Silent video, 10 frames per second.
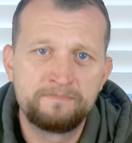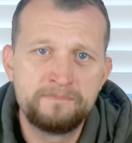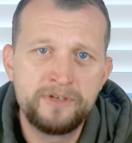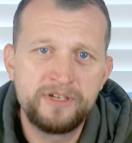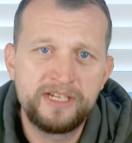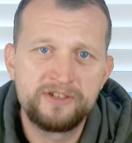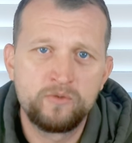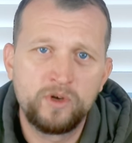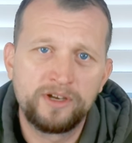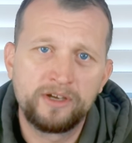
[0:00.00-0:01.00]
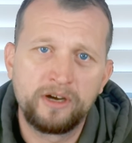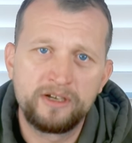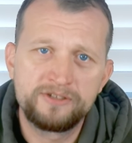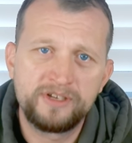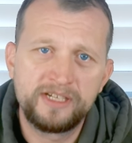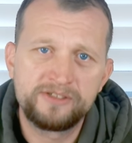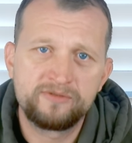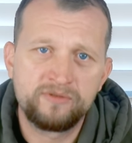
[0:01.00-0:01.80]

a million to one contrast